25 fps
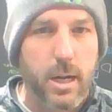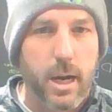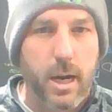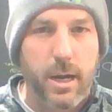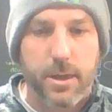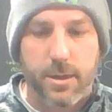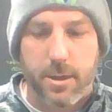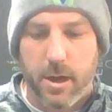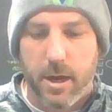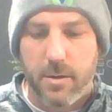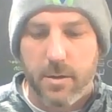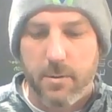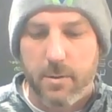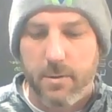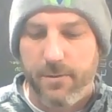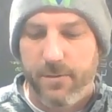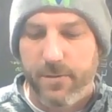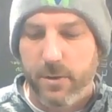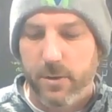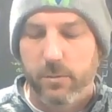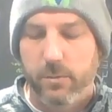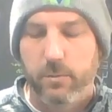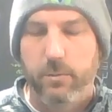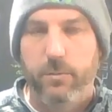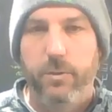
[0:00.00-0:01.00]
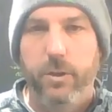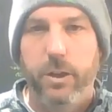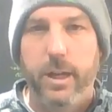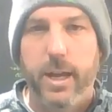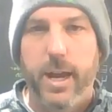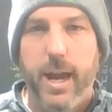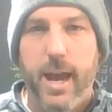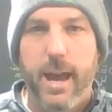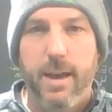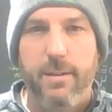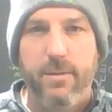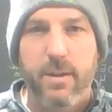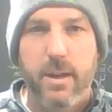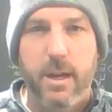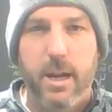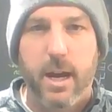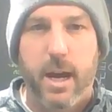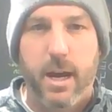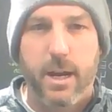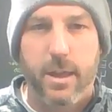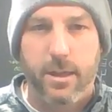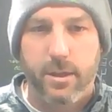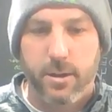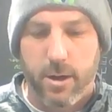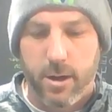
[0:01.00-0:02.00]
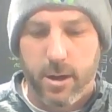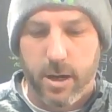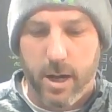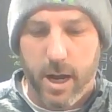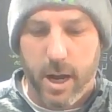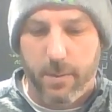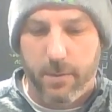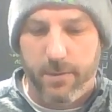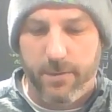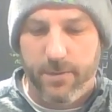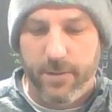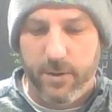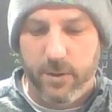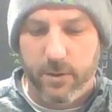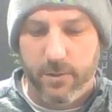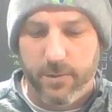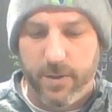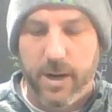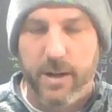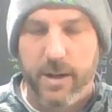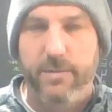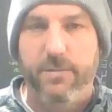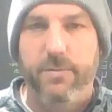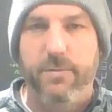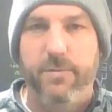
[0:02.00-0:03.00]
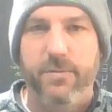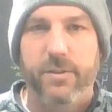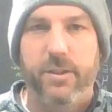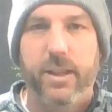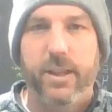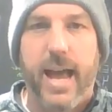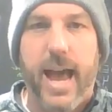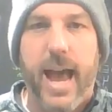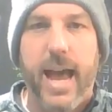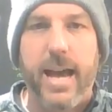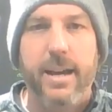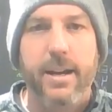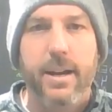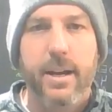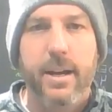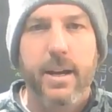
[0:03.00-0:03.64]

I thought it would feel really heavy. I thought I would feel very flat.